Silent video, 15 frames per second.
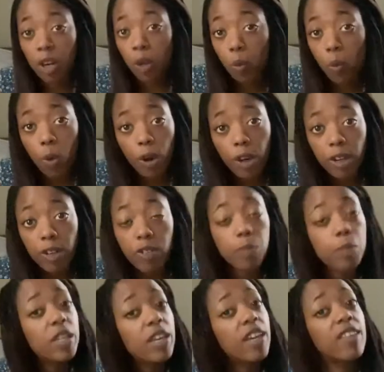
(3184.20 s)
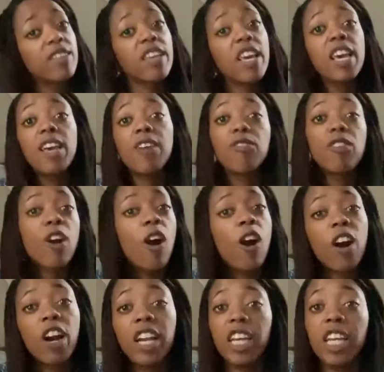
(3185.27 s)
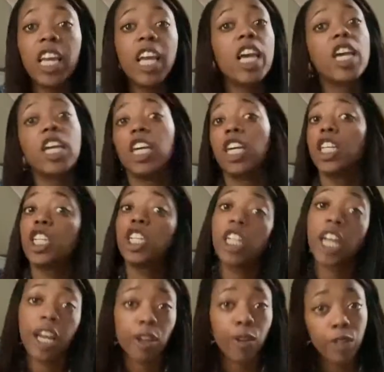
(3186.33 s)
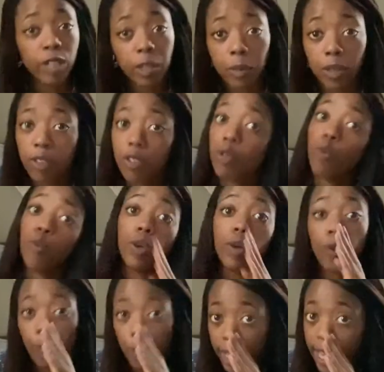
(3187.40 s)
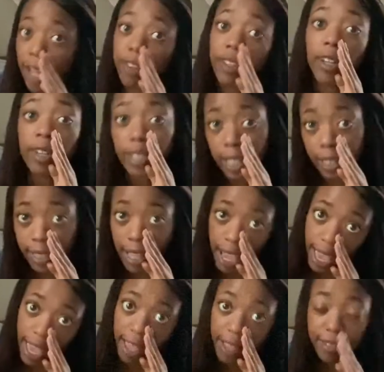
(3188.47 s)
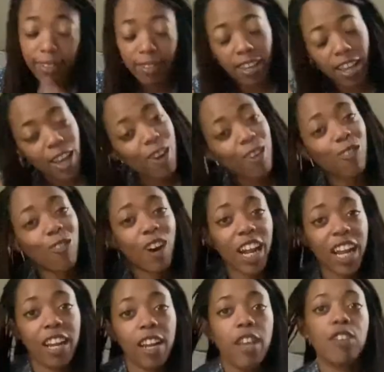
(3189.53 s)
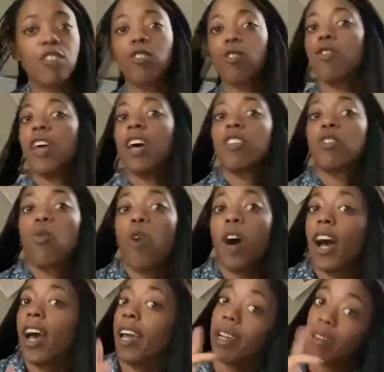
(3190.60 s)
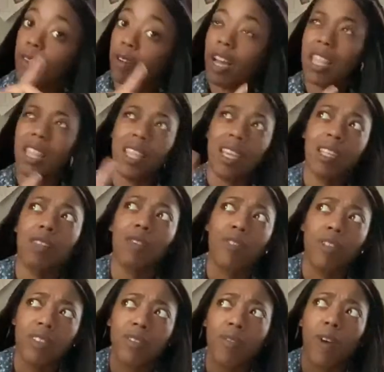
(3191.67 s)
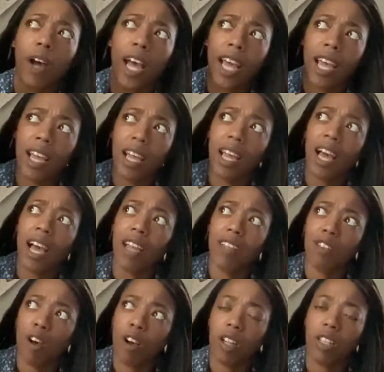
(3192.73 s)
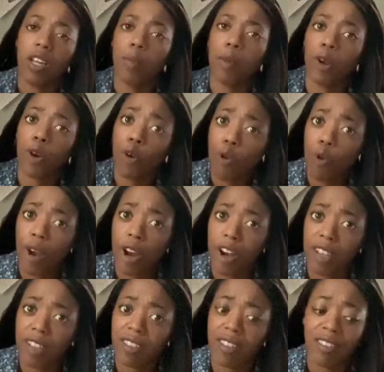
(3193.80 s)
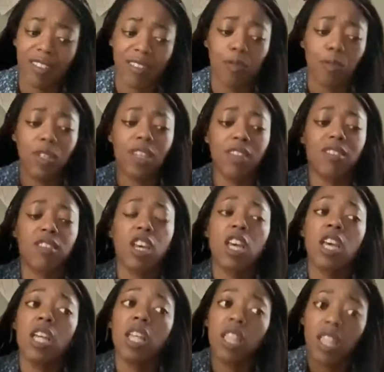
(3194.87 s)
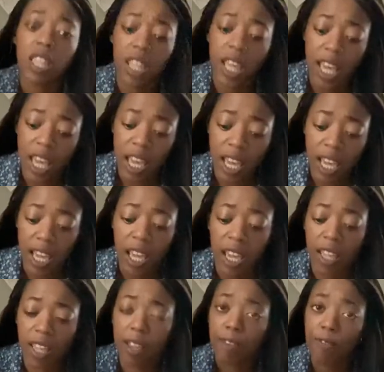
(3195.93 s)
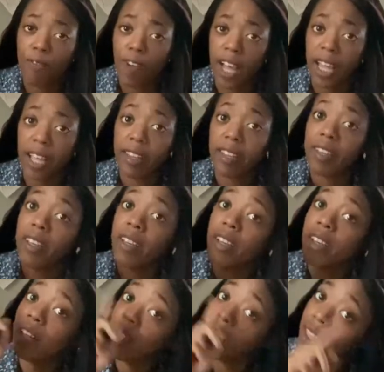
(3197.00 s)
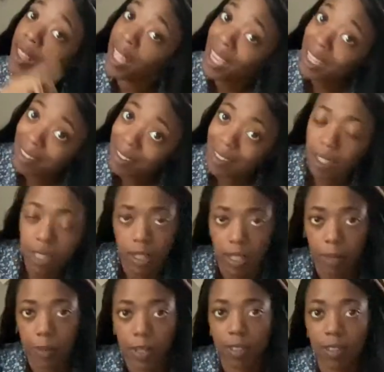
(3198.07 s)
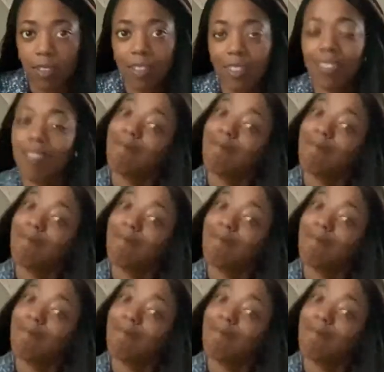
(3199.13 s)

warriors, because if there are any shadow demons, we will be out there to get their ass, right? So that's why I think the reason why I talk a lot about Aquarius is because they can fight light demons,